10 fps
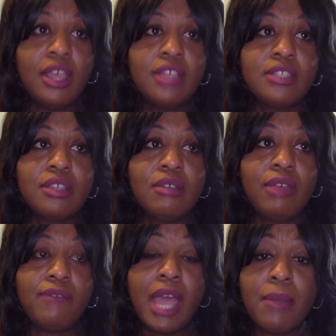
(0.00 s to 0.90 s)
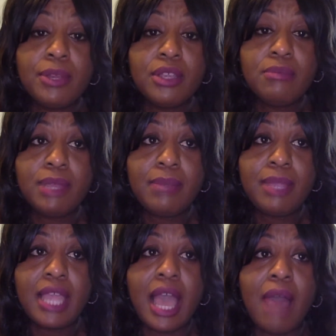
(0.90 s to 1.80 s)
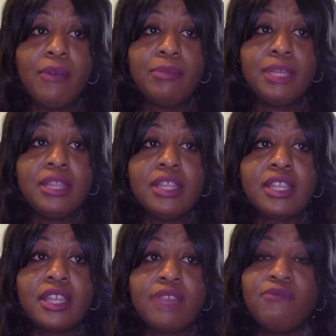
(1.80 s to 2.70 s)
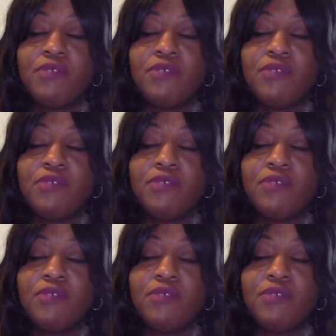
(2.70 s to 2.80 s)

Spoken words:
So if I were you, Mimi, I would be looking